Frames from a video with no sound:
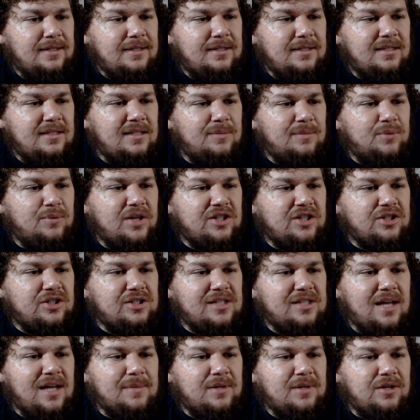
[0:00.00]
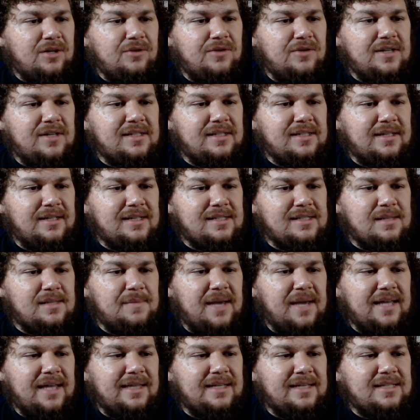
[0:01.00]
The pressure stopped increasing as the
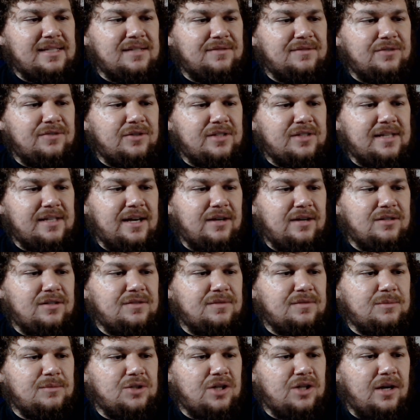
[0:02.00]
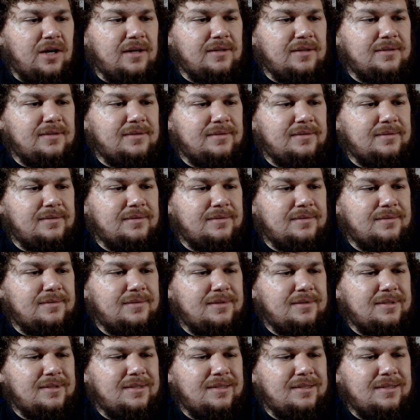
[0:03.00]
man listened for sounds from Chong.
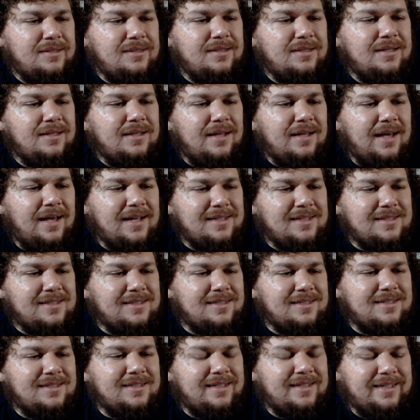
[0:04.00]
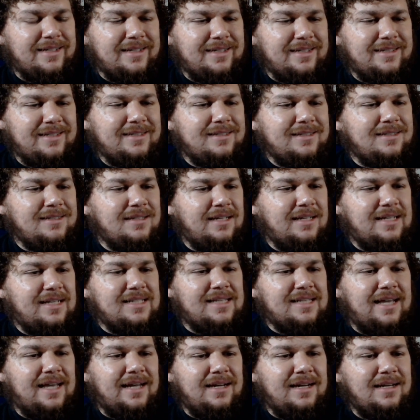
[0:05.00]
"That's the ticket," he
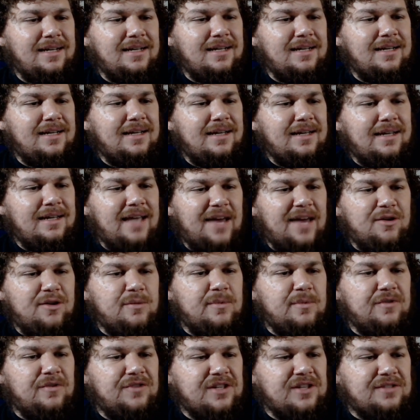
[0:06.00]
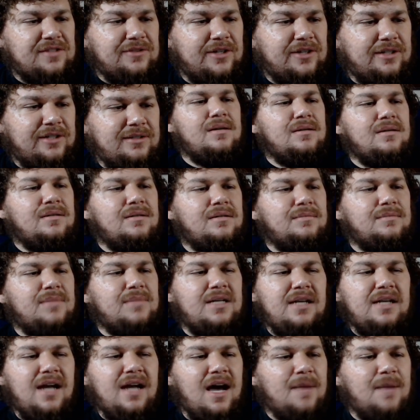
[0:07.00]
said, and removed his foot, but
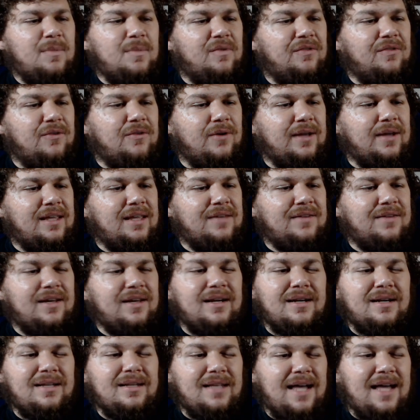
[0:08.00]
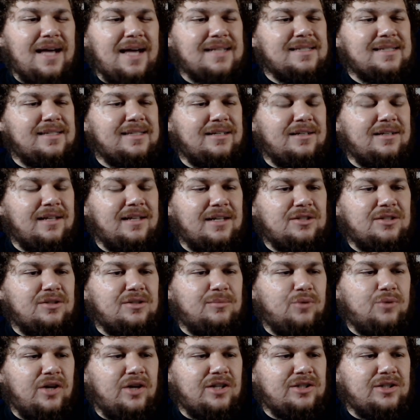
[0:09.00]
not before giving it a last little extra
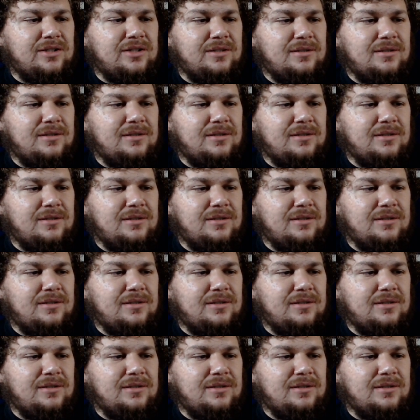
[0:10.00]
pressure.